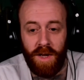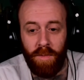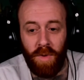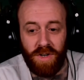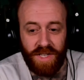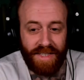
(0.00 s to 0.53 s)

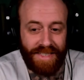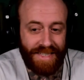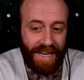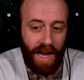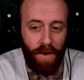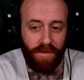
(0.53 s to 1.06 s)
Marcion
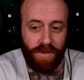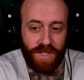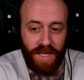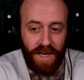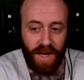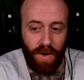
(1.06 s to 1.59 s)
did, however,
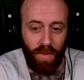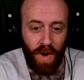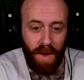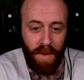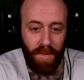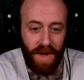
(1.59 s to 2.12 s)
see
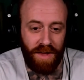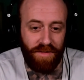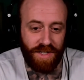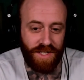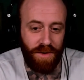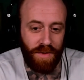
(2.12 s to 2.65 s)
what many of
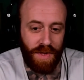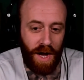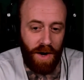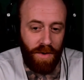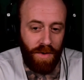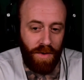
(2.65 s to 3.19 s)
us see
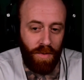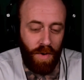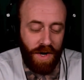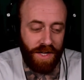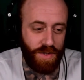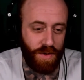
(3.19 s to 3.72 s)
without
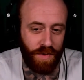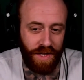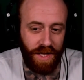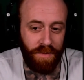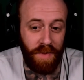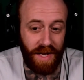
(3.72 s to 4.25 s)
wanting to
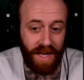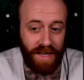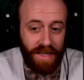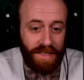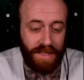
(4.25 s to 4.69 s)
really admit it,